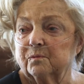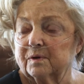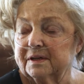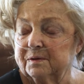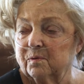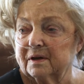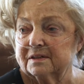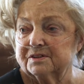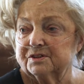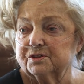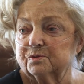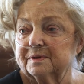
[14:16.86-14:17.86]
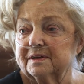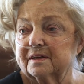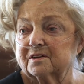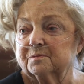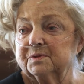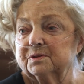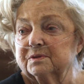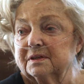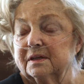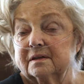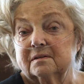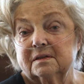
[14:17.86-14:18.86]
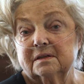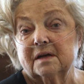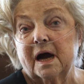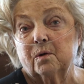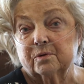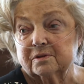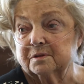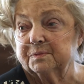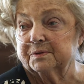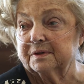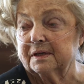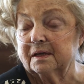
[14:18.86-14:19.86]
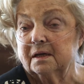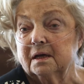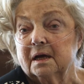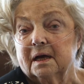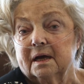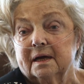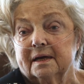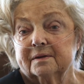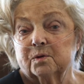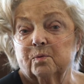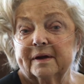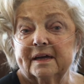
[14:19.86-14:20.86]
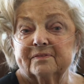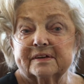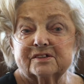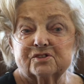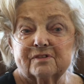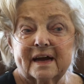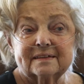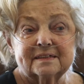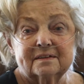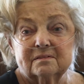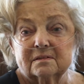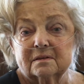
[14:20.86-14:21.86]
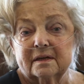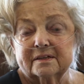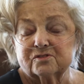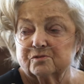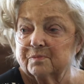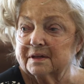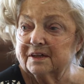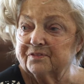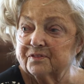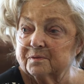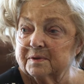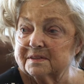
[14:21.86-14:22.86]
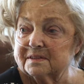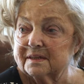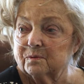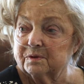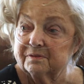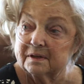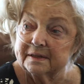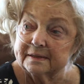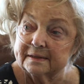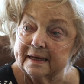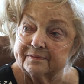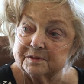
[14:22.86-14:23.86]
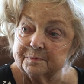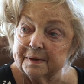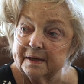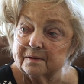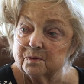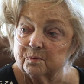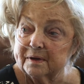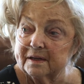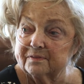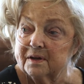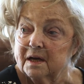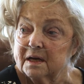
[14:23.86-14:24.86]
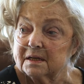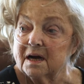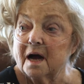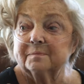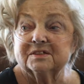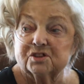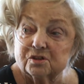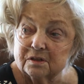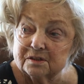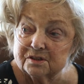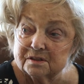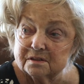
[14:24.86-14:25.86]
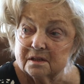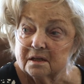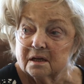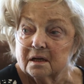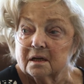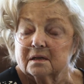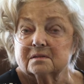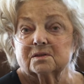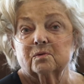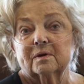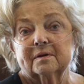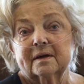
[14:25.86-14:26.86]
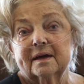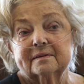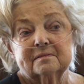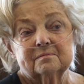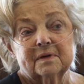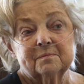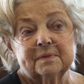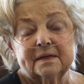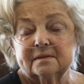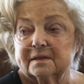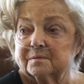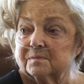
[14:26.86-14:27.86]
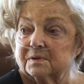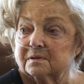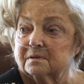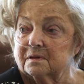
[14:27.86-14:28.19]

what he wanted to do in their community and in our community, in the way of extracting extra money from us that we really didn't have to pay in the way of common charges. So I made them.